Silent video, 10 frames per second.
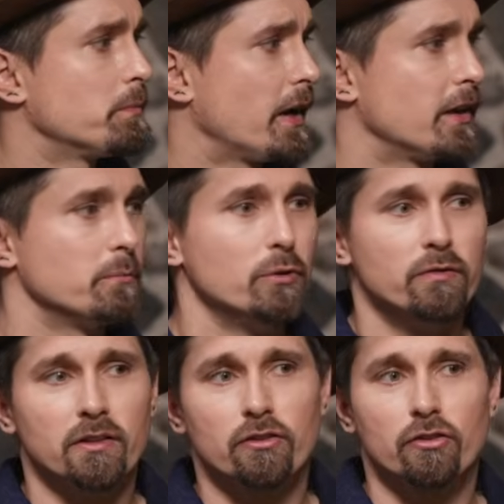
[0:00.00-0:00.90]
kind of
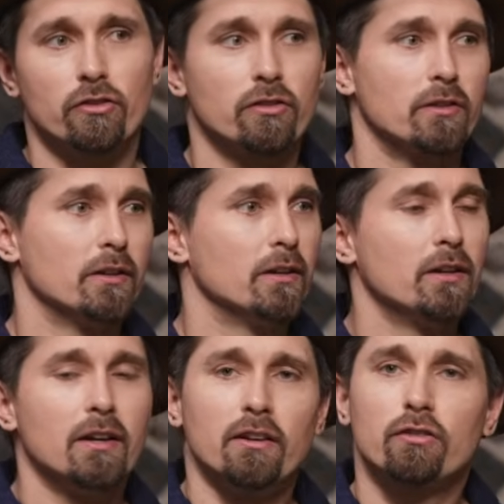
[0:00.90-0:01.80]
moved into just
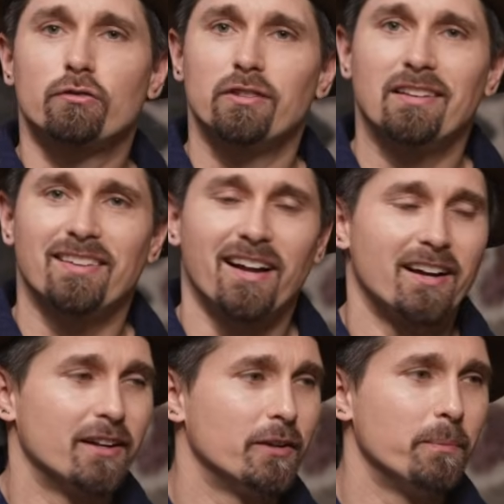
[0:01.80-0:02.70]
street
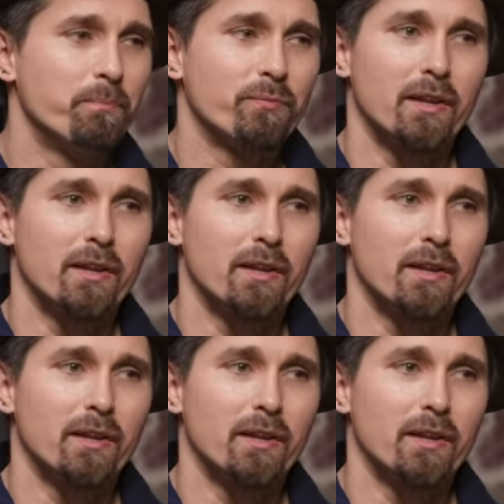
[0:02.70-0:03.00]
style.